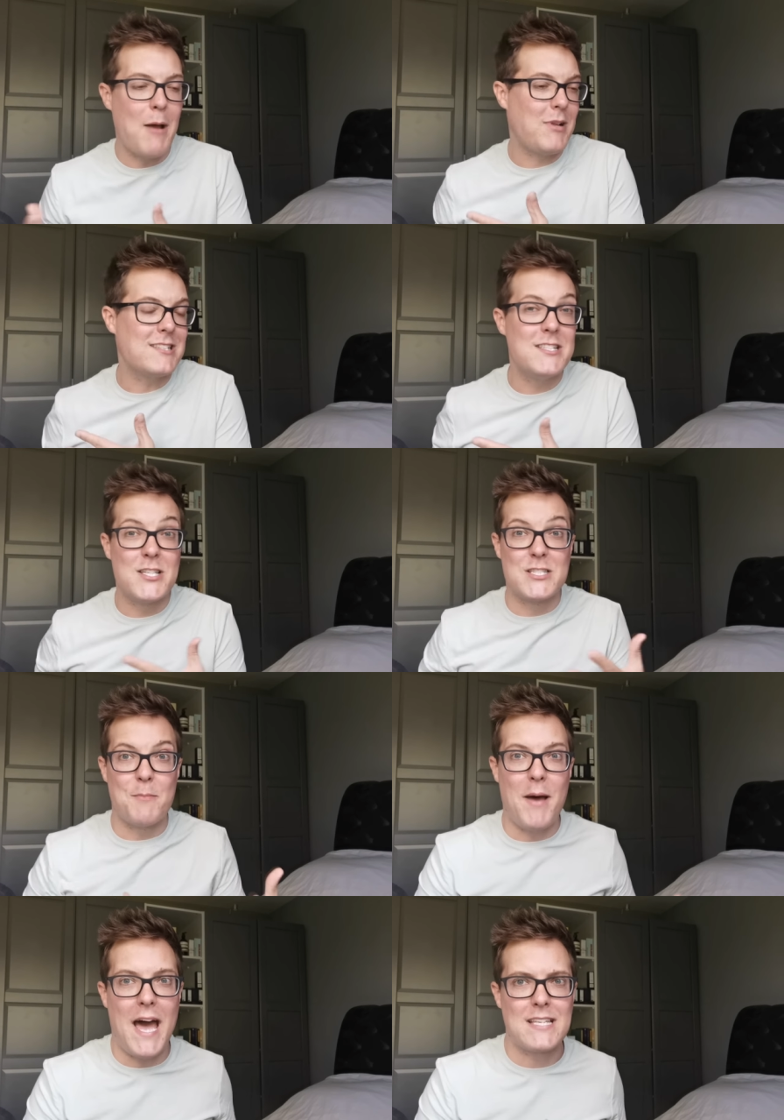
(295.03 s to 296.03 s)
I'm classing this
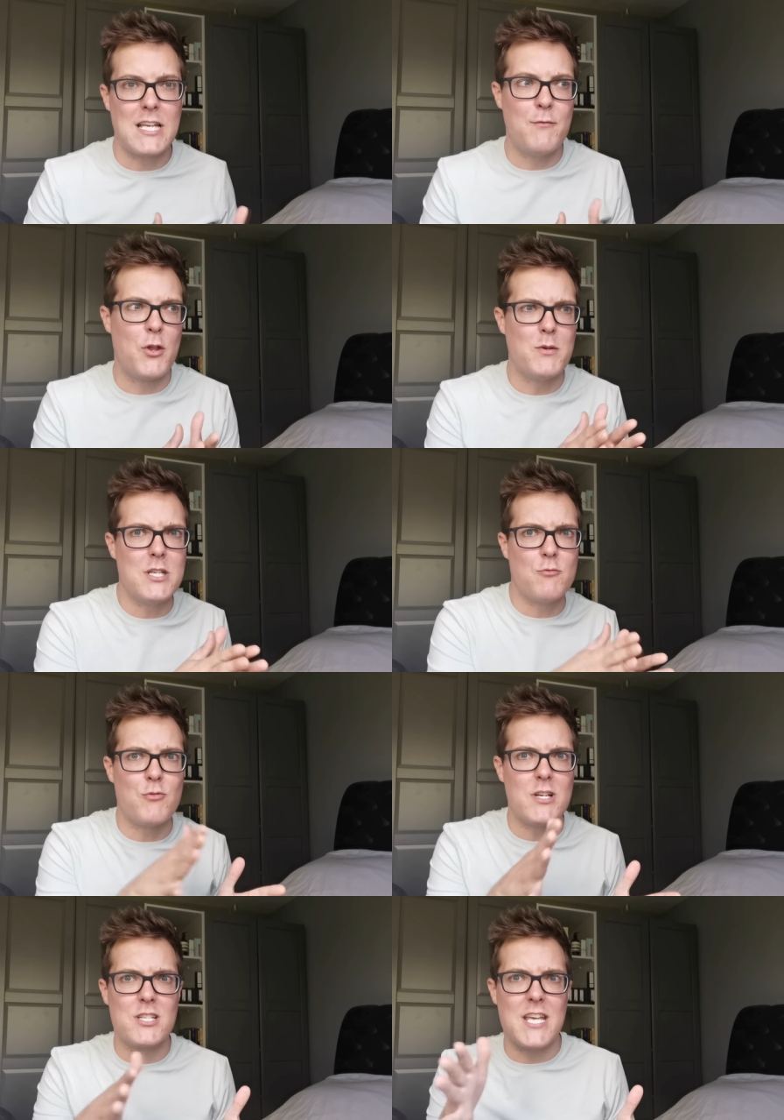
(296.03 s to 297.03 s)
as a pass, even though it
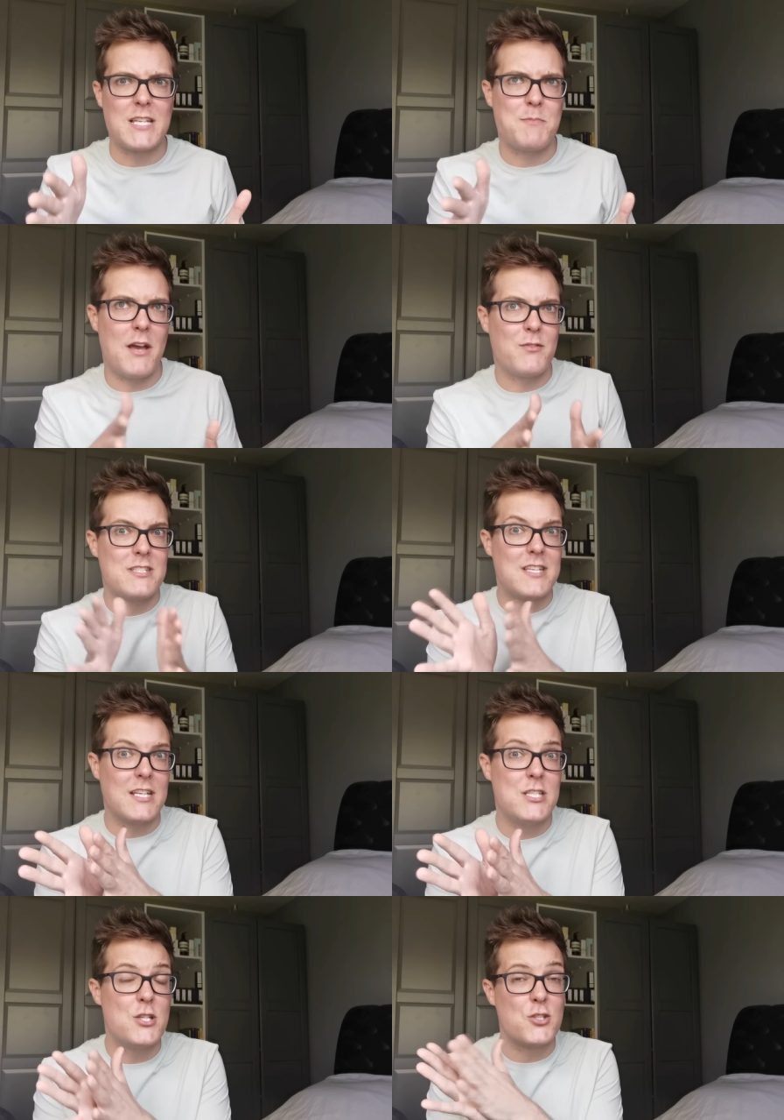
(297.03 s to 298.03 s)
didn't reach the SPF
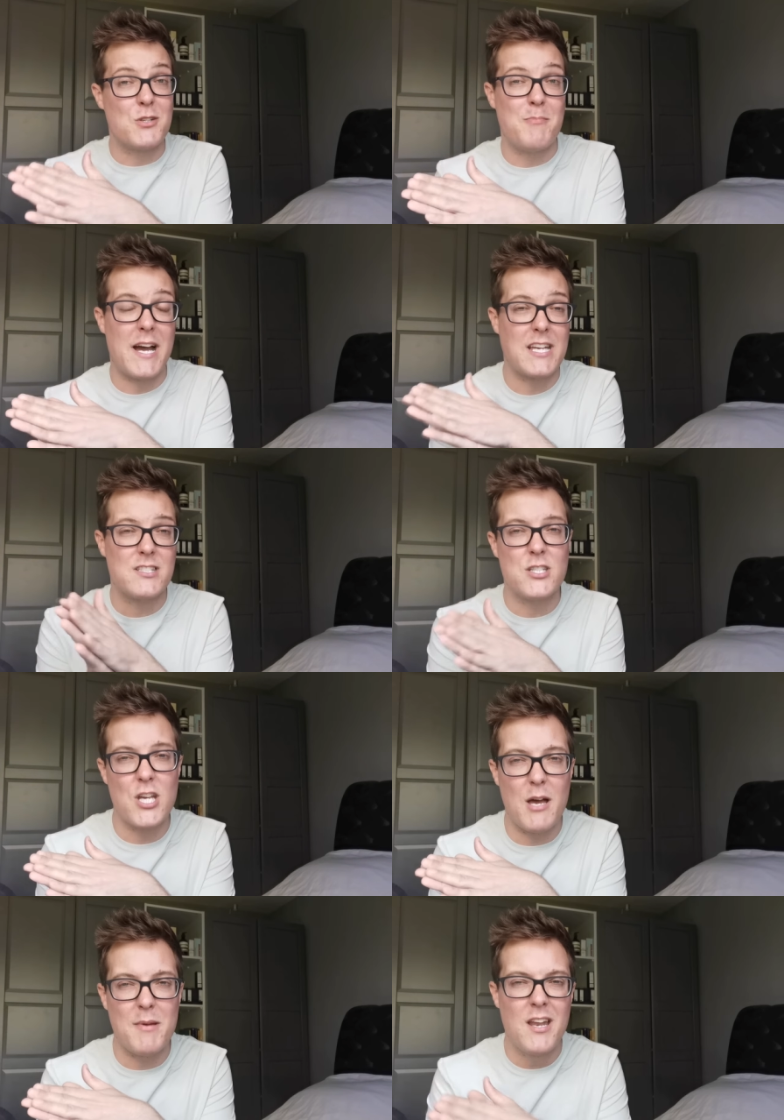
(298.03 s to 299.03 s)
60 that some markets
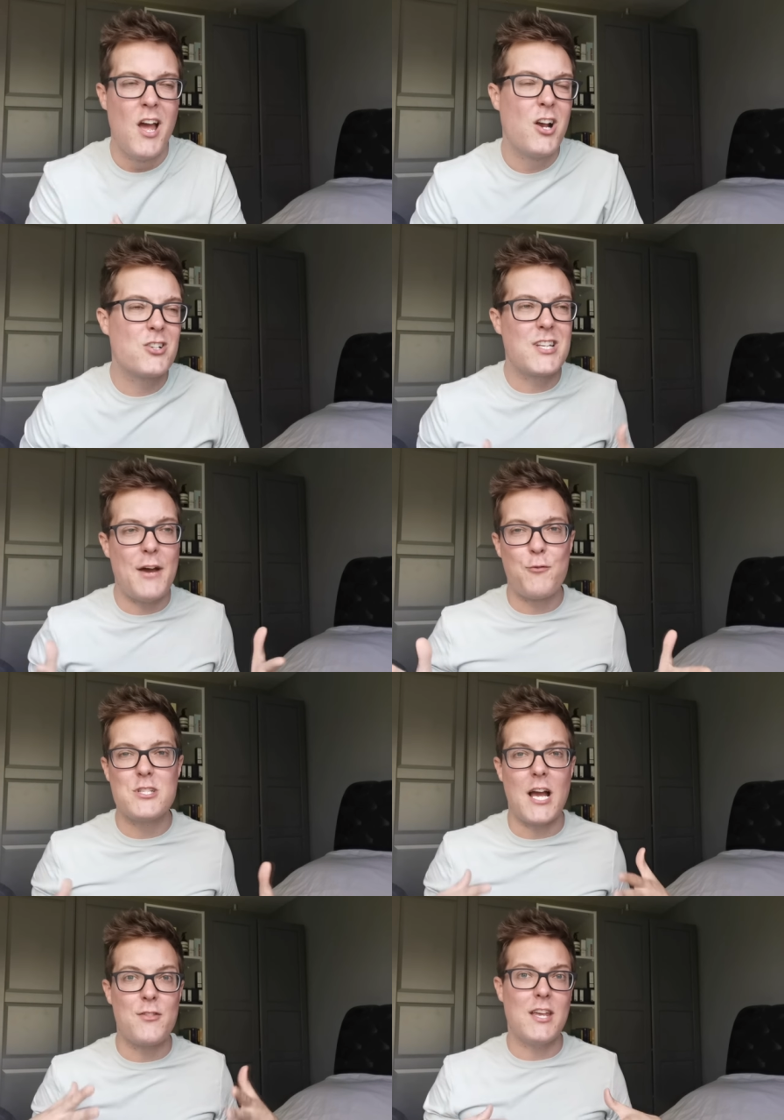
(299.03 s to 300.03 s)
determine, because on
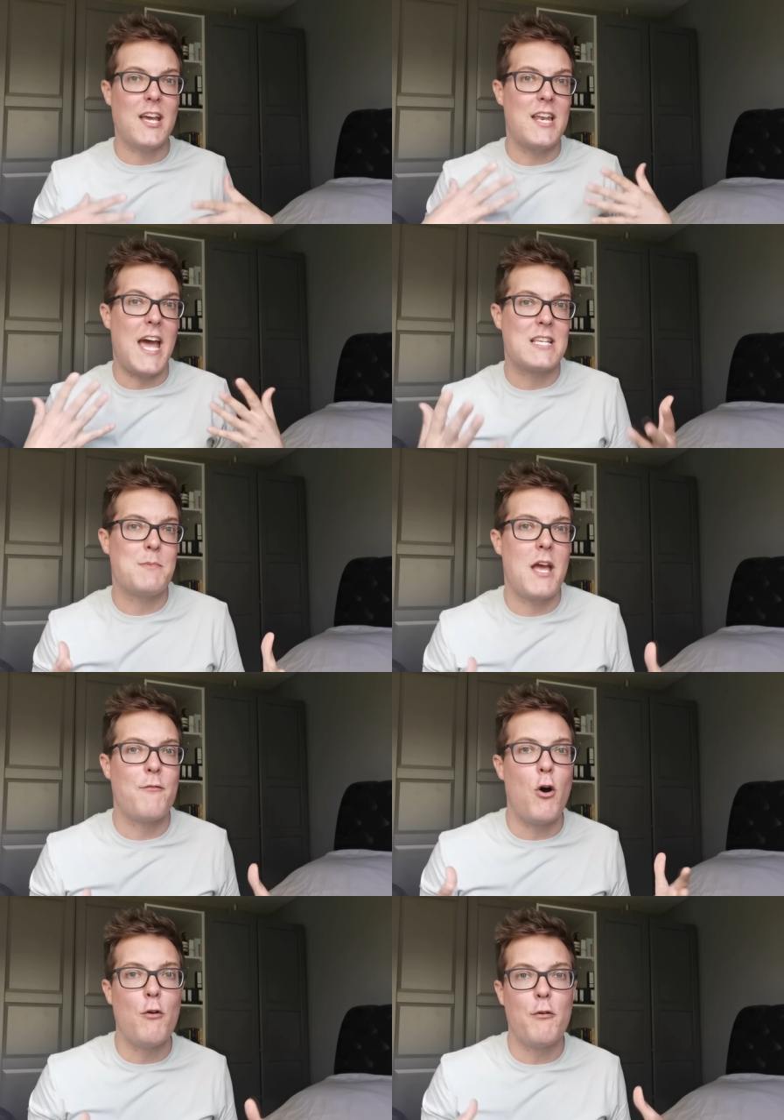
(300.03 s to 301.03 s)
average, I think an
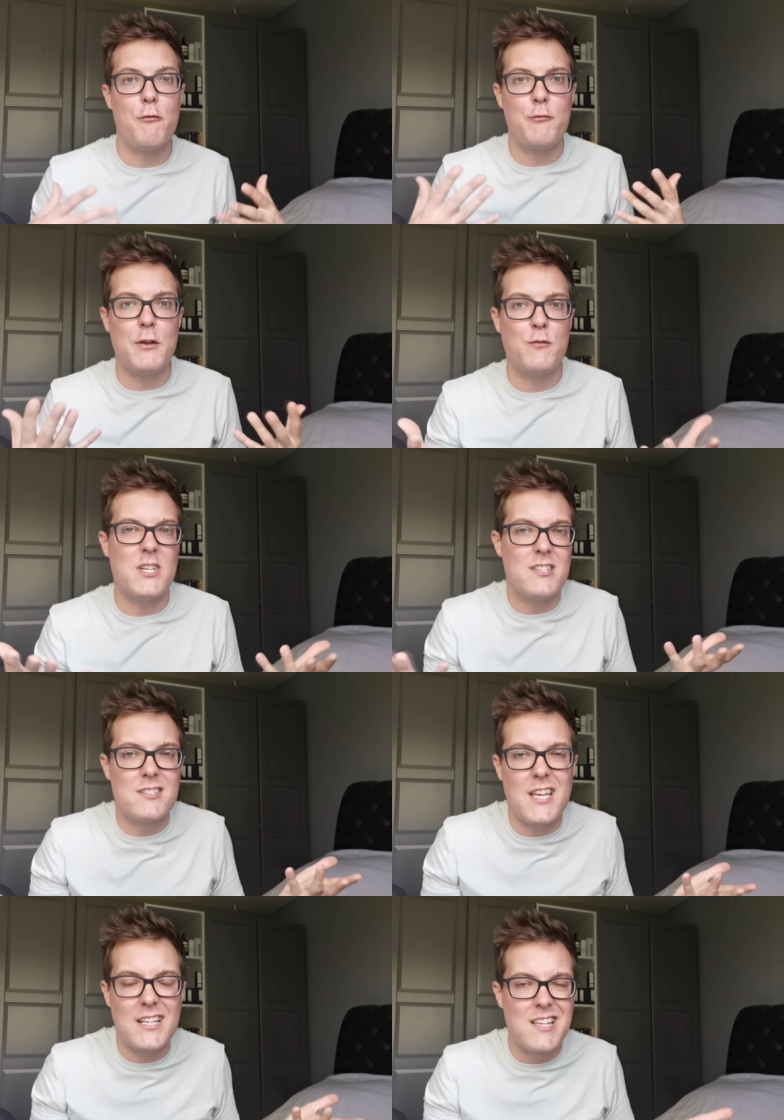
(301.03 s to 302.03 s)
SPF of
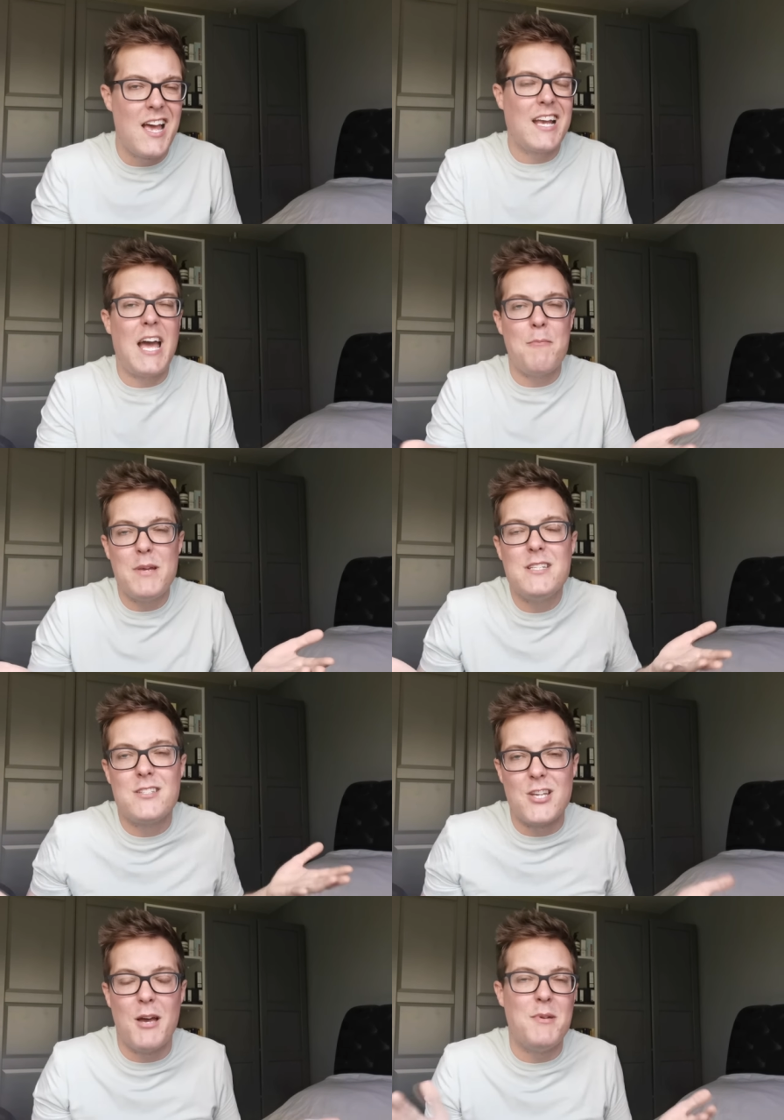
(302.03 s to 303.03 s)
56 can be
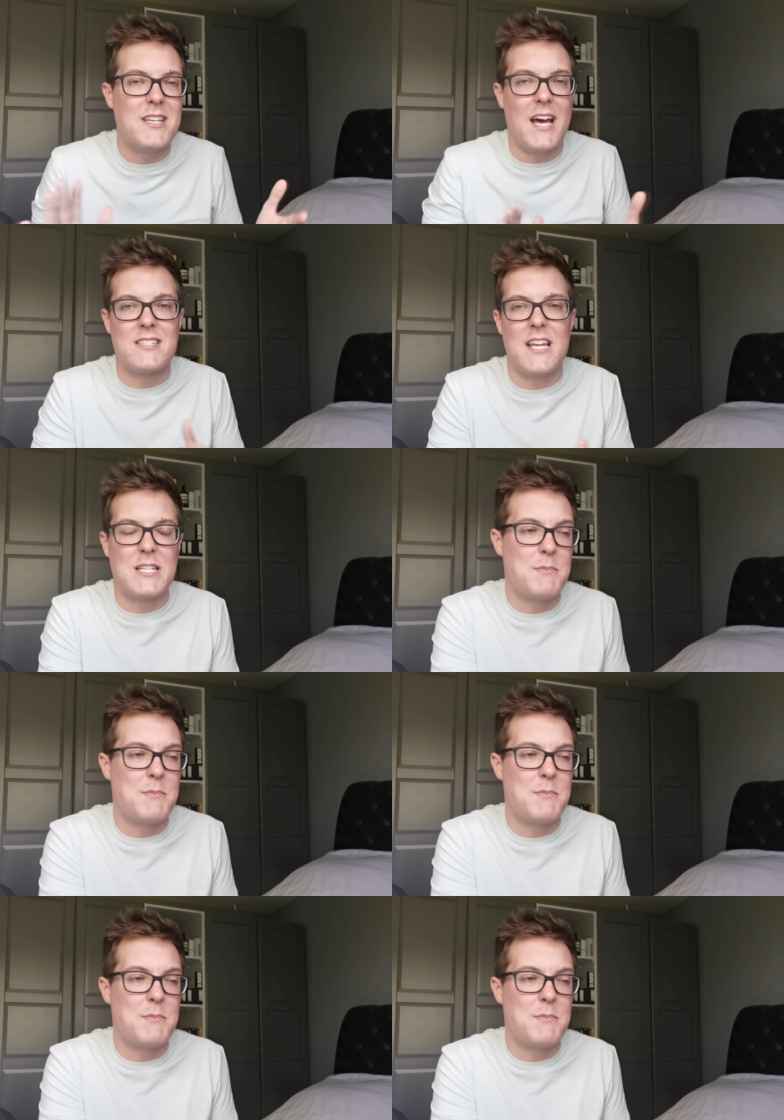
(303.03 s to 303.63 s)
determined as an